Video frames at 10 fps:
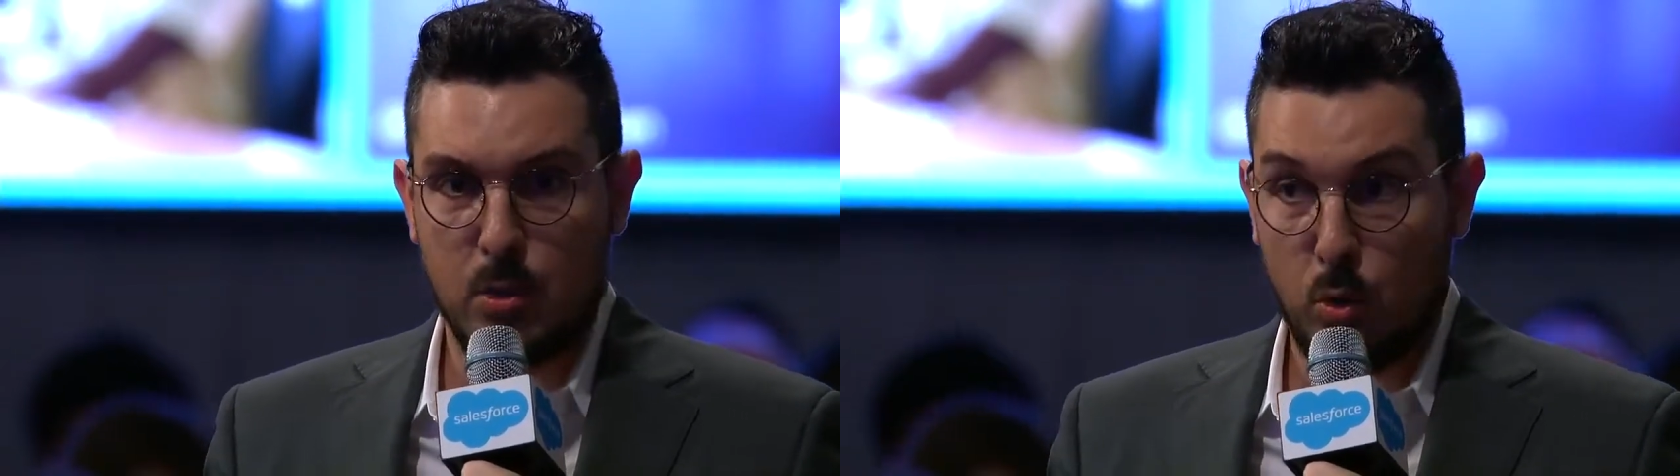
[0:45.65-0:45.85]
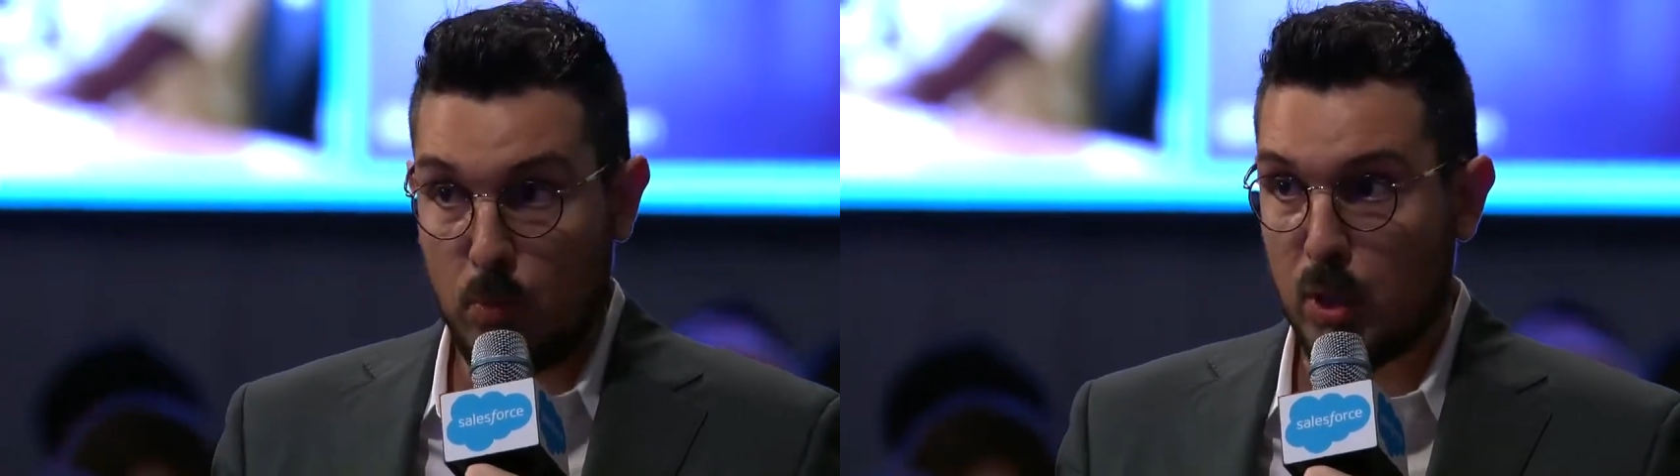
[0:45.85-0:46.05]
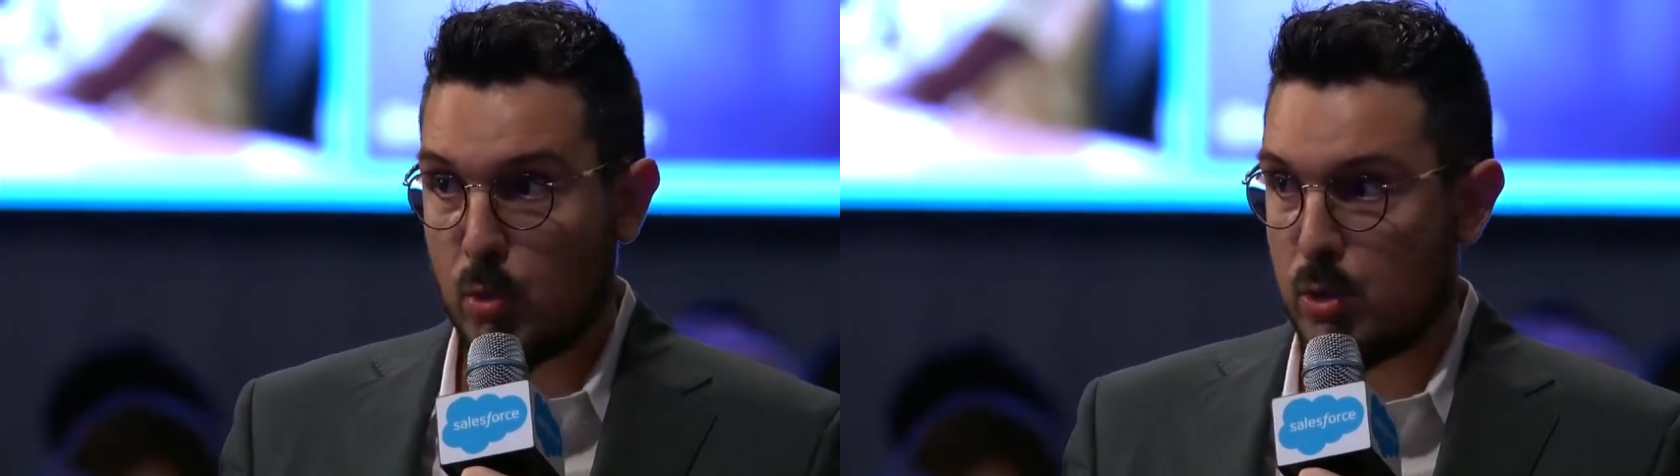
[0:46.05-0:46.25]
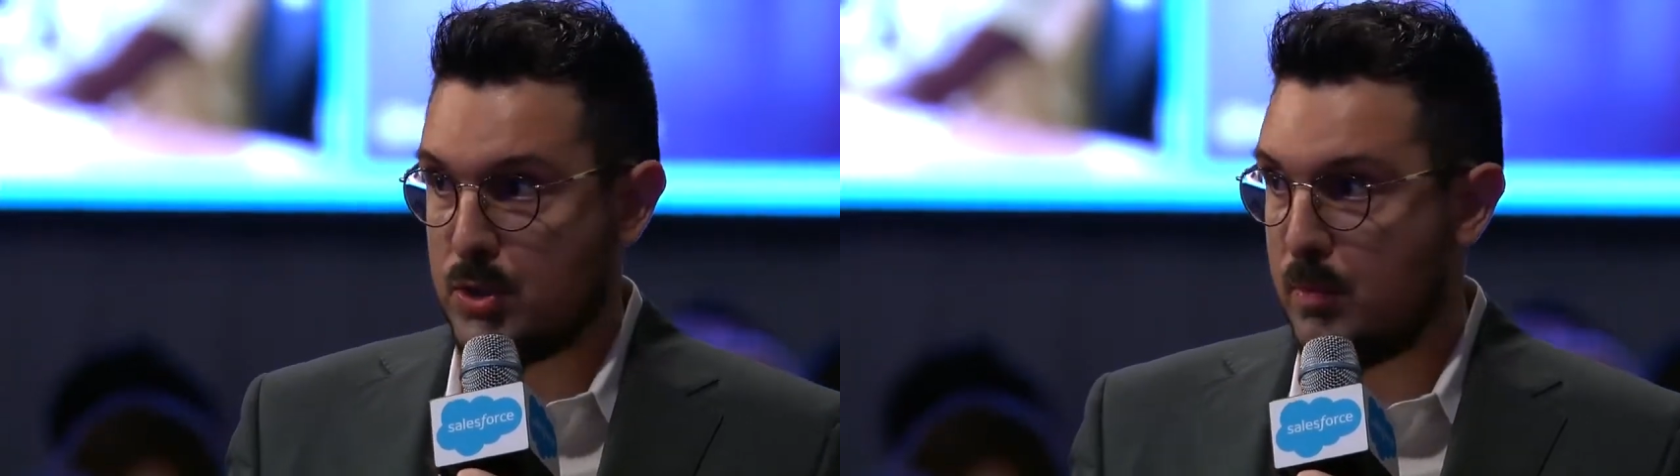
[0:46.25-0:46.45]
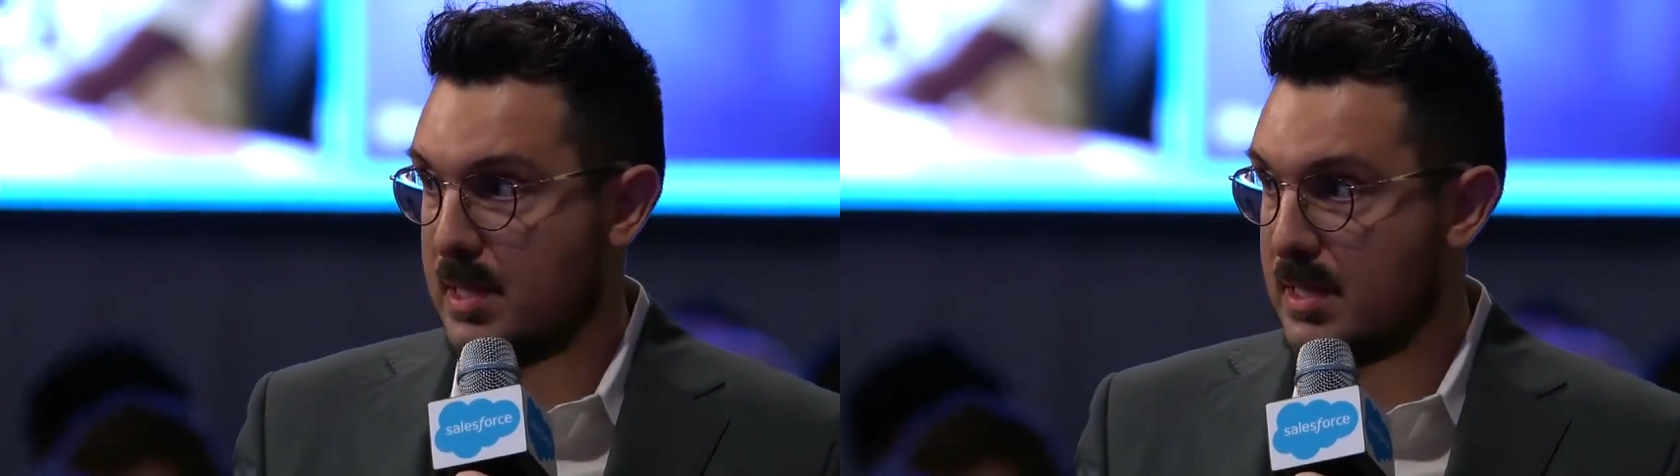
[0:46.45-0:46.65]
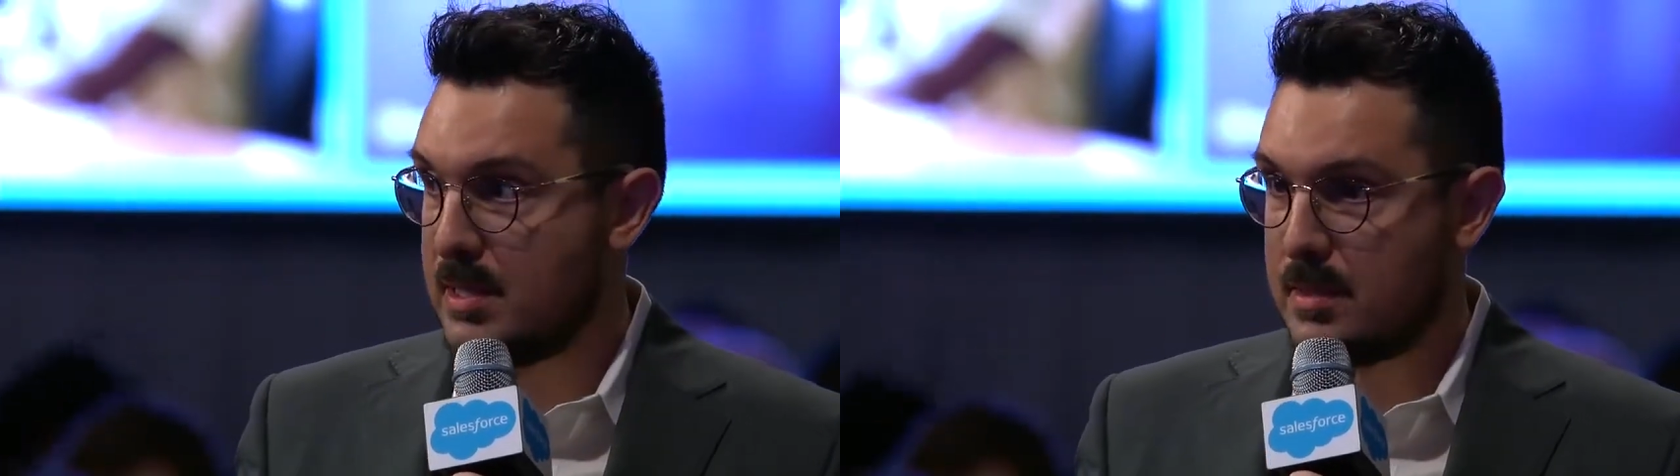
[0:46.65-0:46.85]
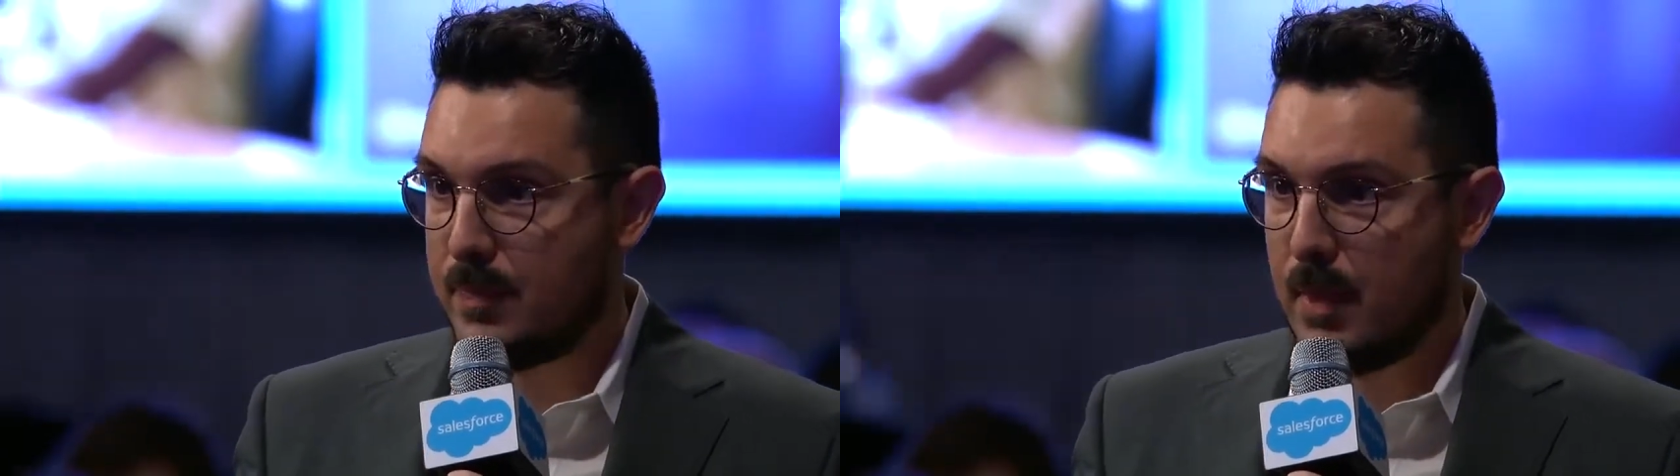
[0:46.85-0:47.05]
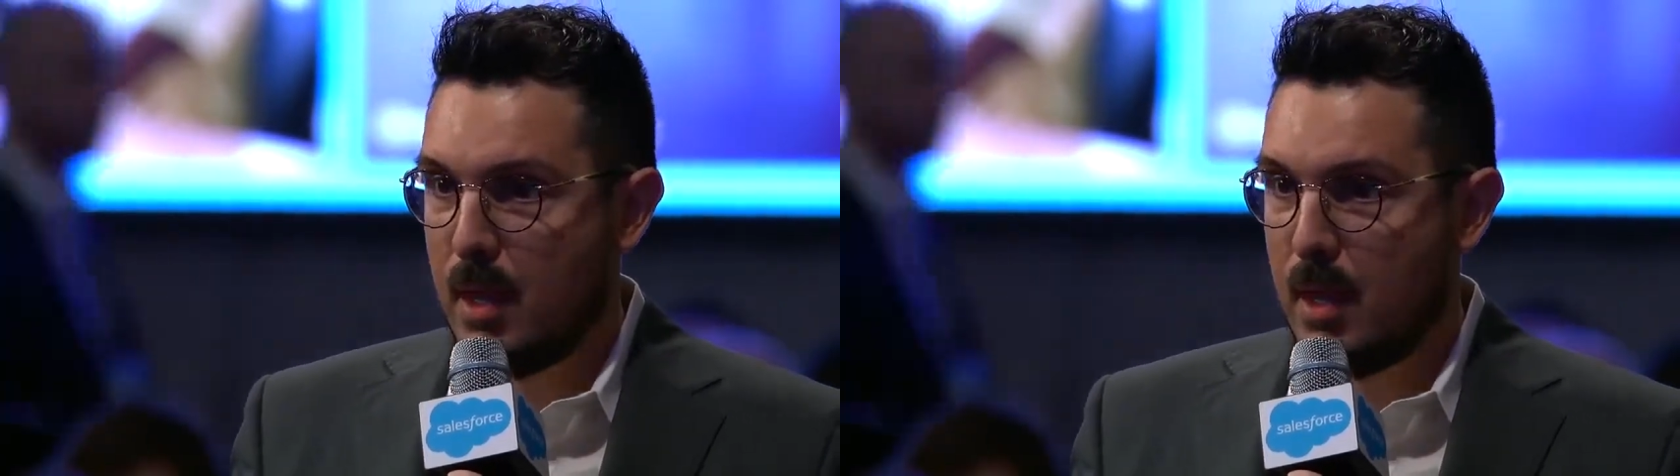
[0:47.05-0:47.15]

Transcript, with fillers: normal course of business.